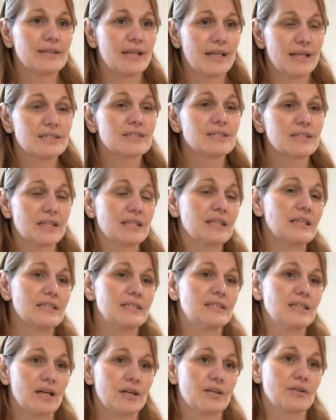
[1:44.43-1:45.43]
that it's gonna get
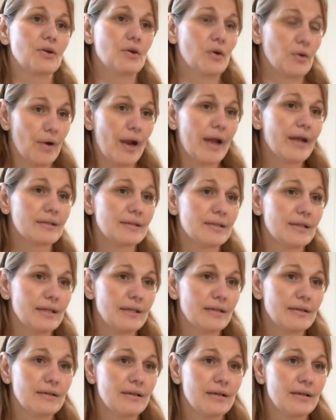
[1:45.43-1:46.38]
done correctly.